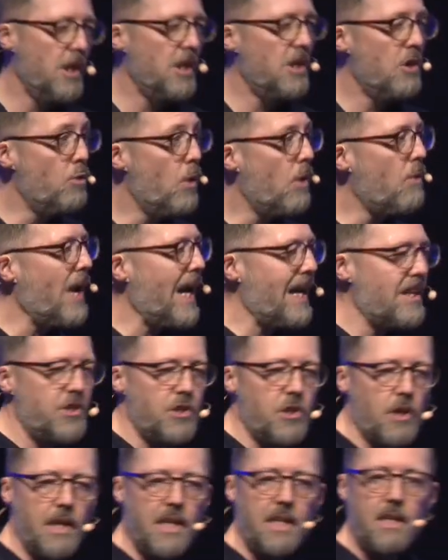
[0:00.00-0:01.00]
you won't
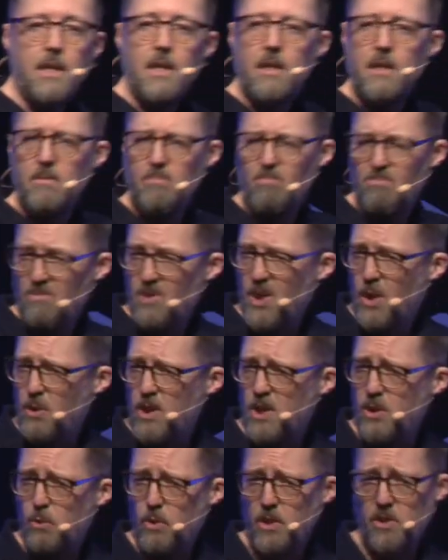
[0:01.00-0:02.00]
actually
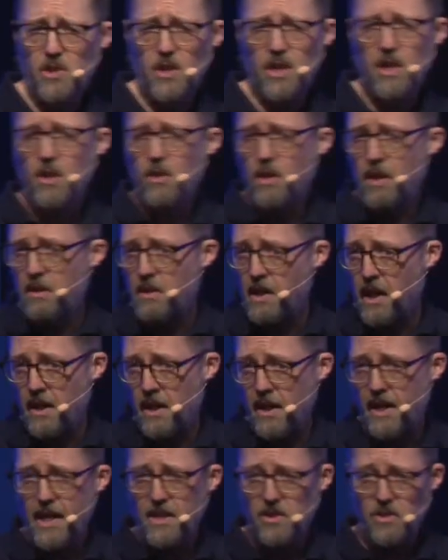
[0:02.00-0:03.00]
notice what's going on. And, and
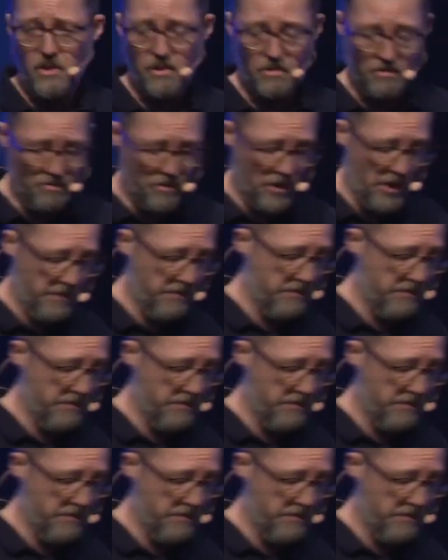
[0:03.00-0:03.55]
I guess none